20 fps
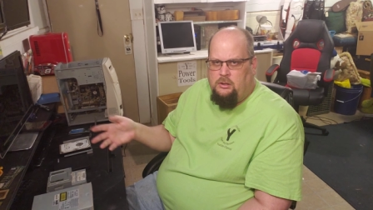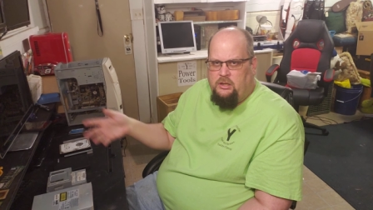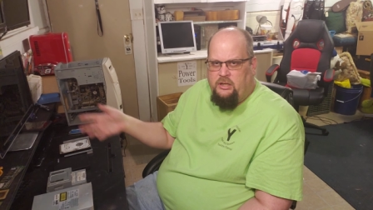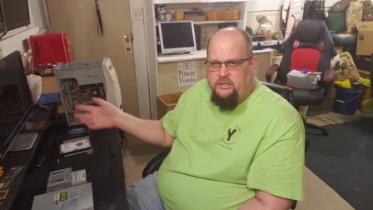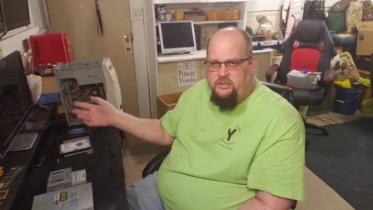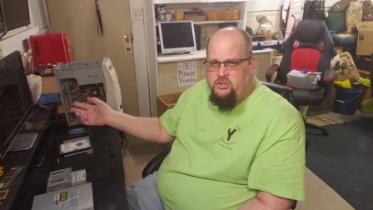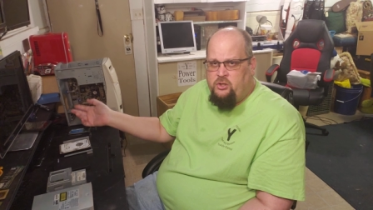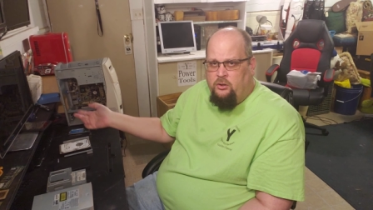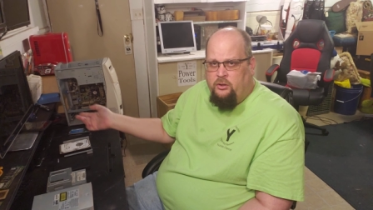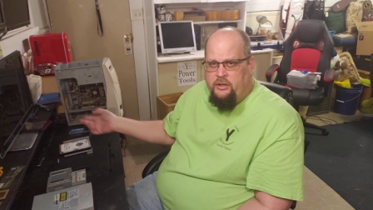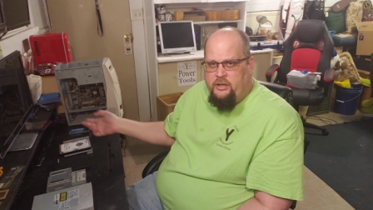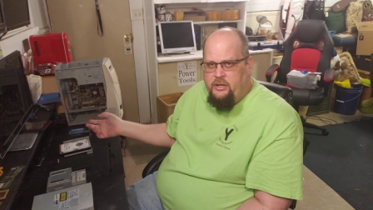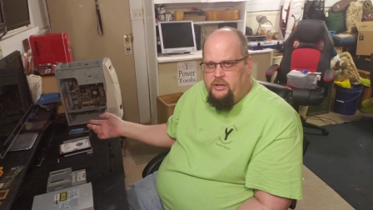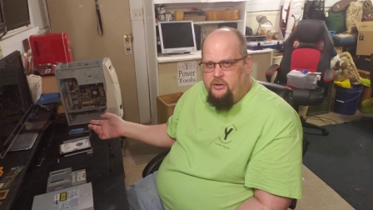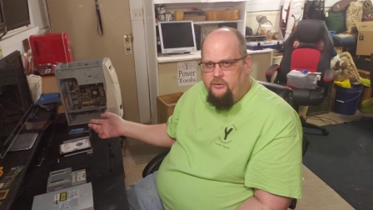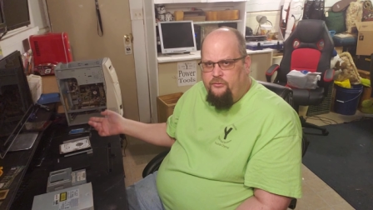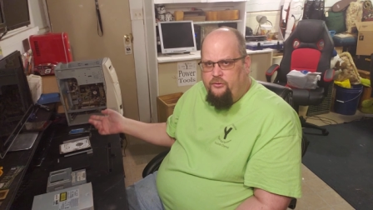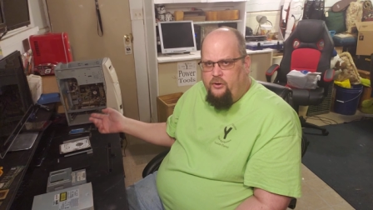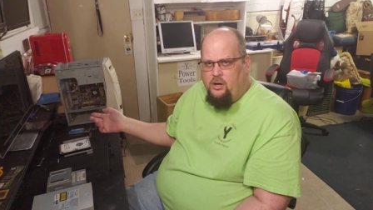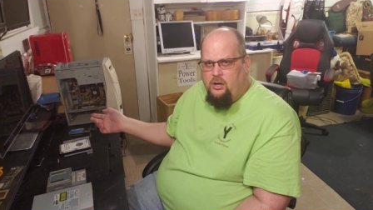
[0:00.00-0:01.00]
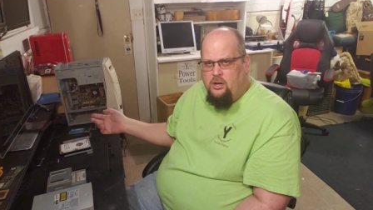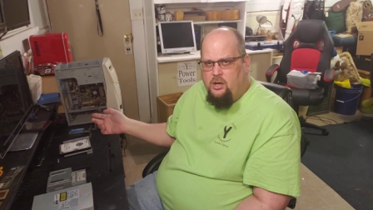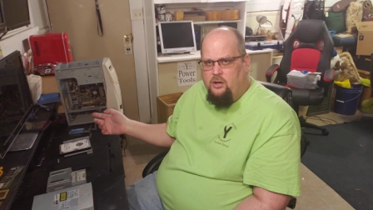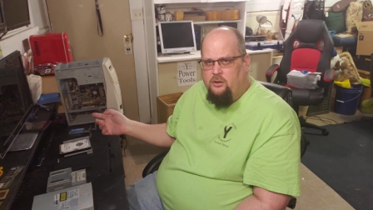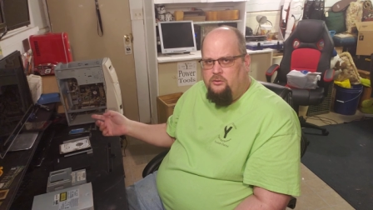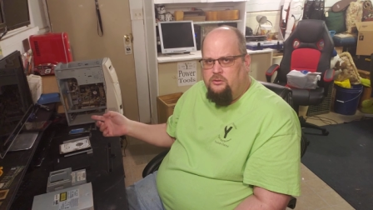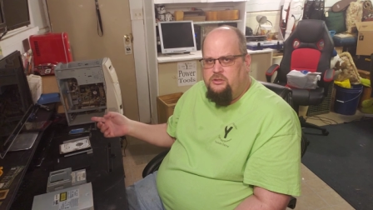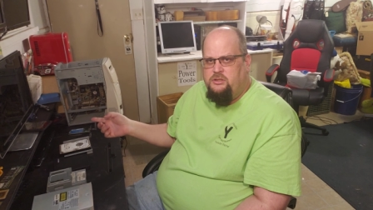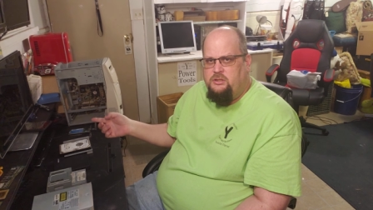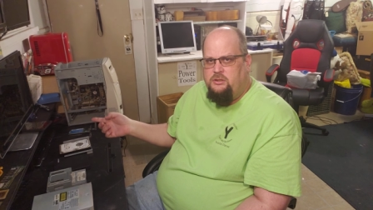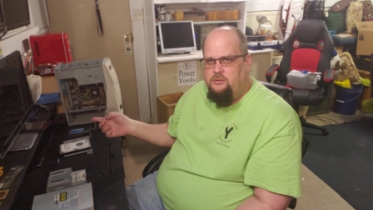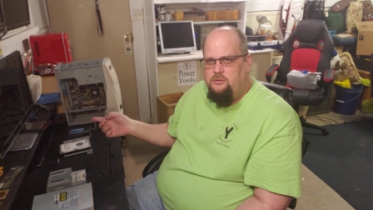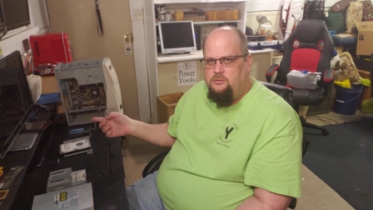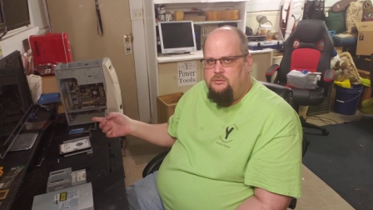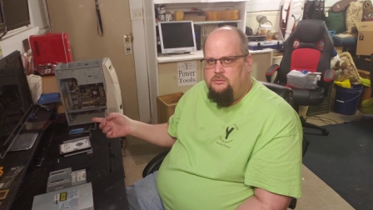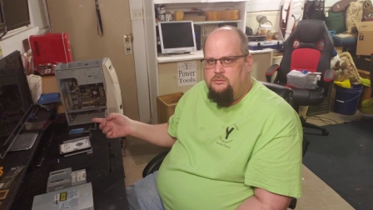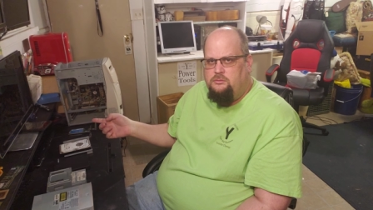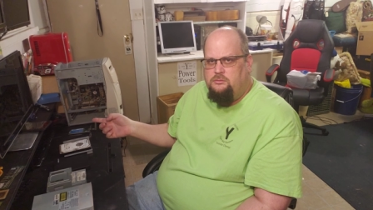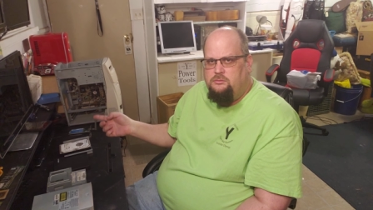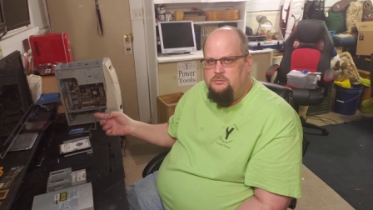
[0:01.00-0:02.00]
It's only your photos
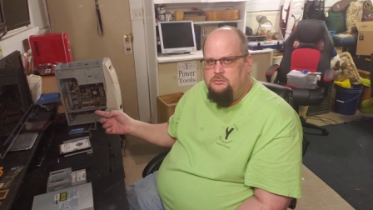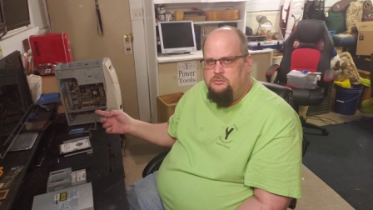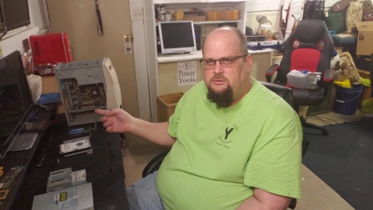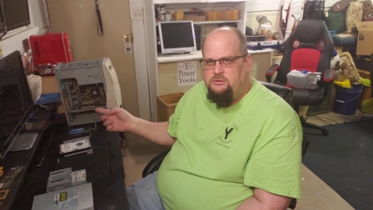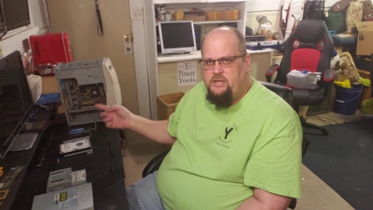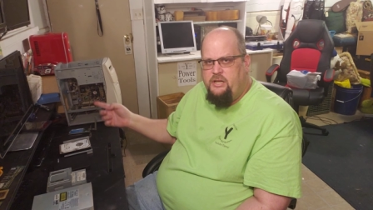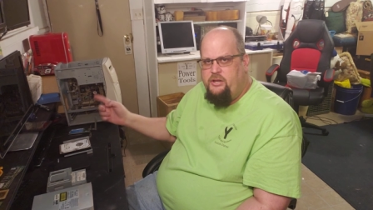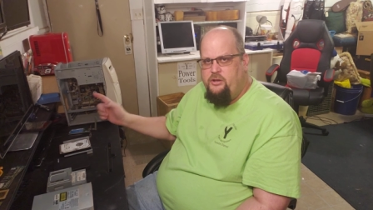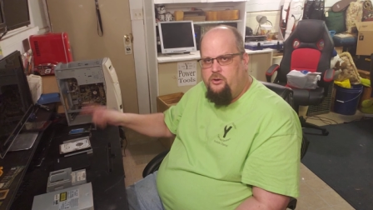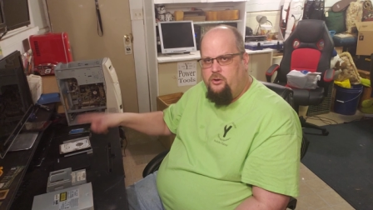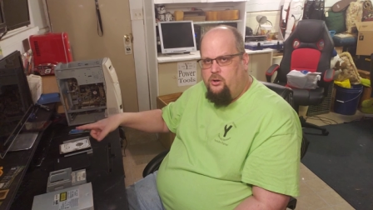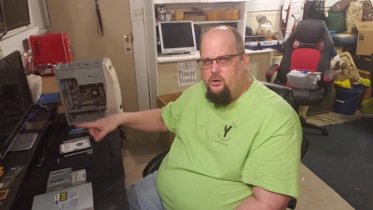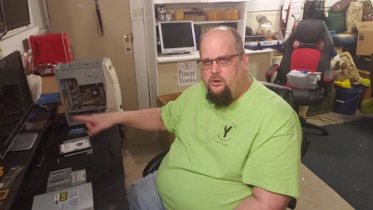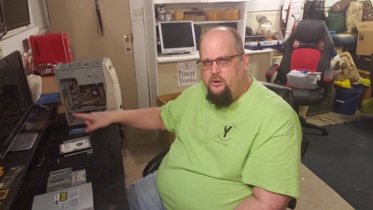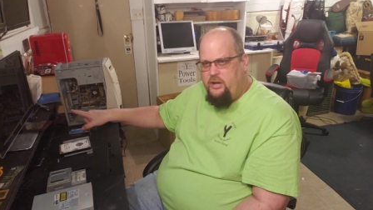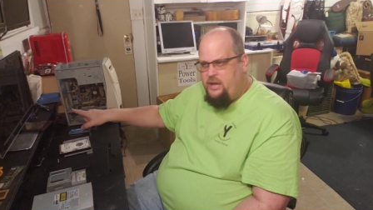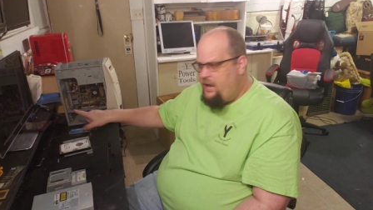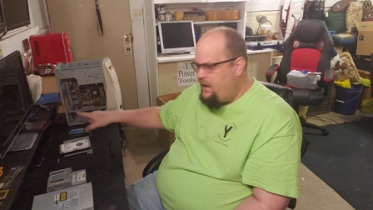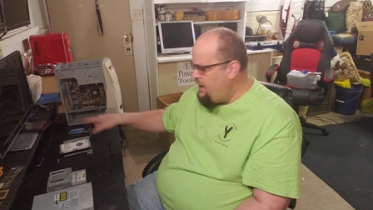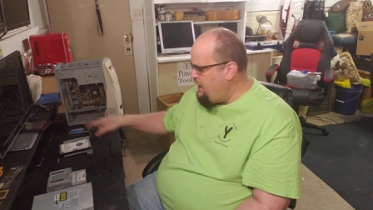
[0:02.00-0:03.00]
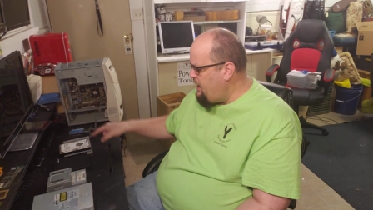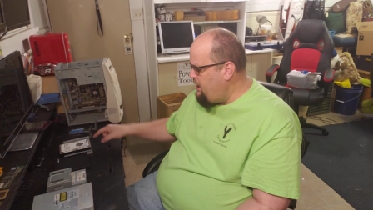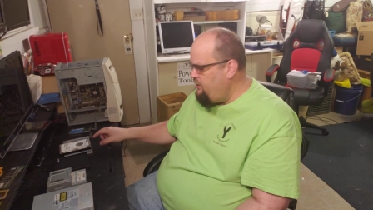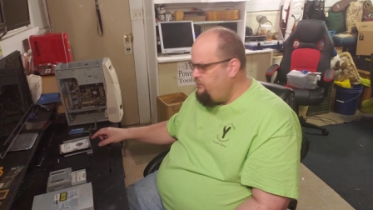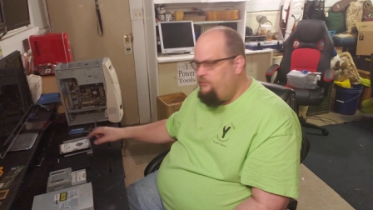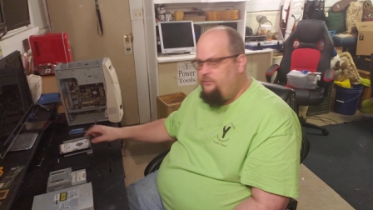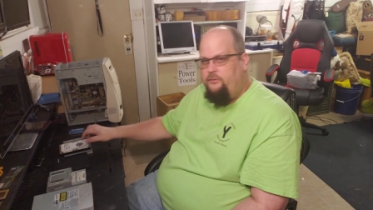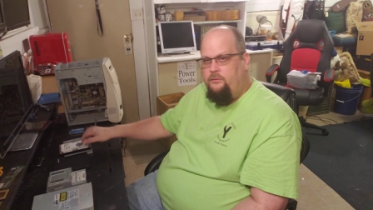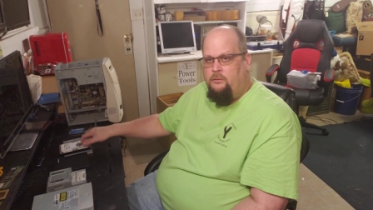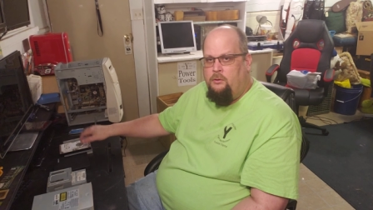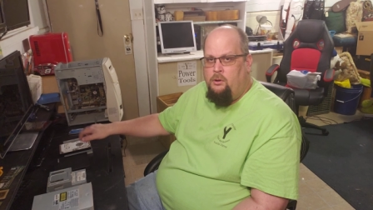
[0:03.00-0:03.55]
that you already have